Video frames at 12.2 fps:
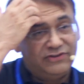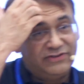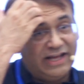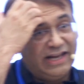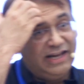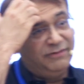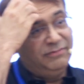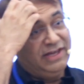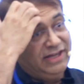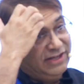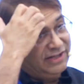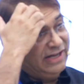was telling
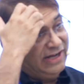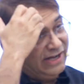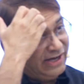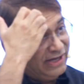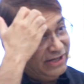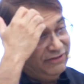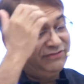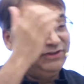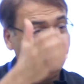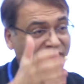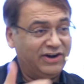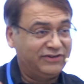me if
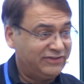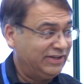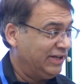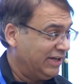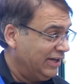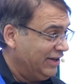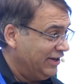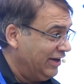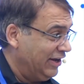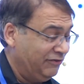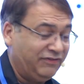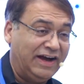he wants, he can.
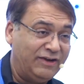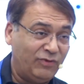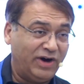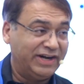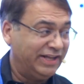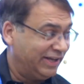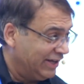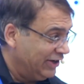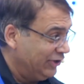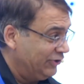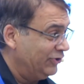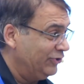If I want, he can
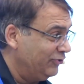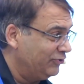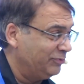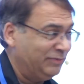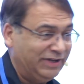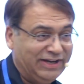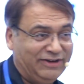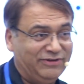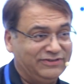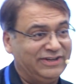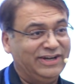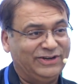introduce me. I
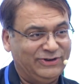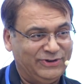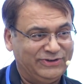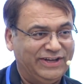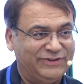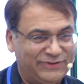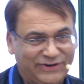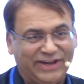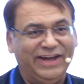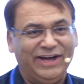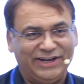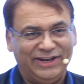was like, no, that's
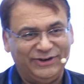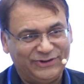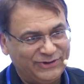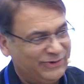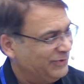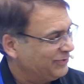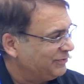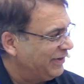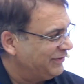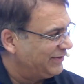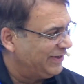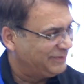okay. I can introduce
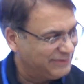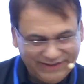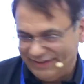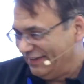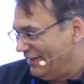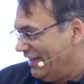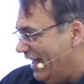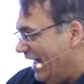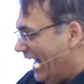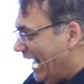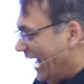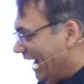myself.
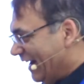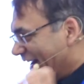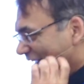Uh,